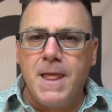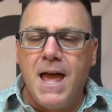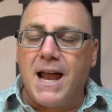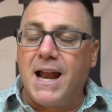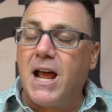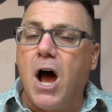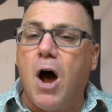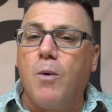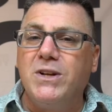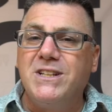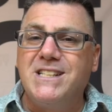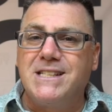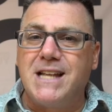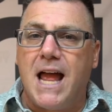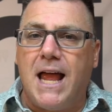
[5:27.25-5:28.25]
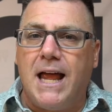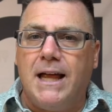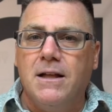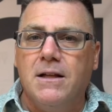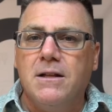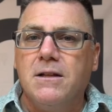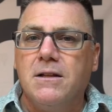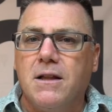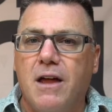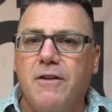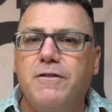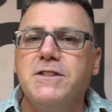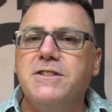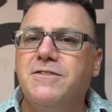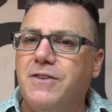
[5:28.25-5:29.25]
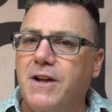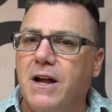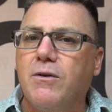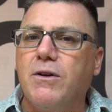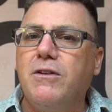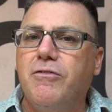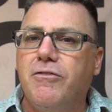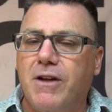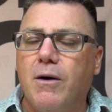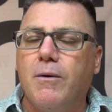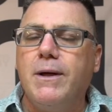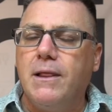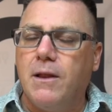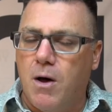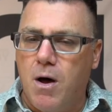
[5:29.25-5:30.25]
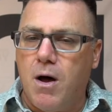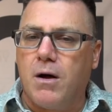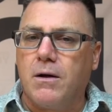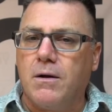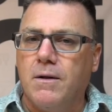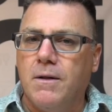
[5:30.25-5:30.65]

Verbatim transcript: And I always say life is very, very long.